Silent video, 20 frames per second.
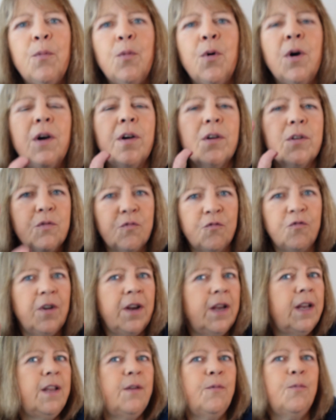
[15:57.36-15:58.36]
works
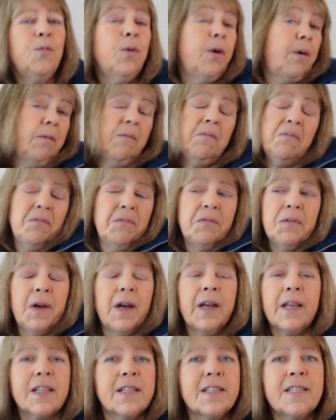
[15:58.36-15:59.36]
really well.
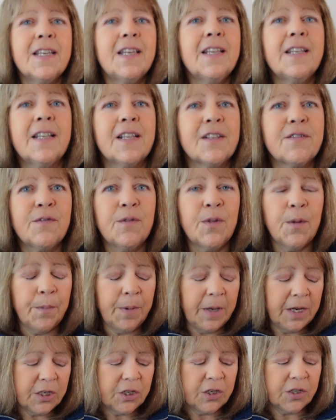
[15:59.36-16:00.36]
See, it does from the
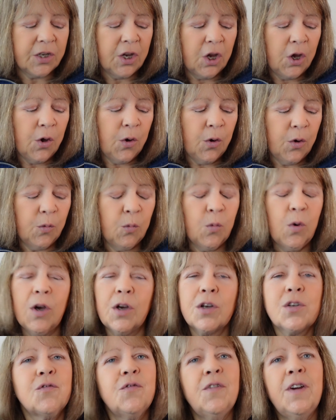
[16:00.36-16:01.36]
pictures.
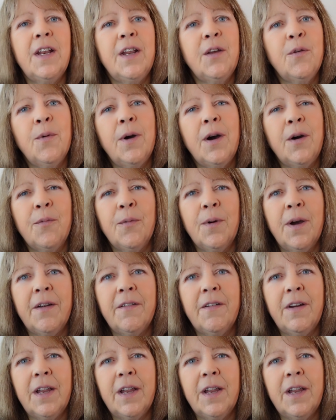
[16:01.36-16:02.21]
Works really well where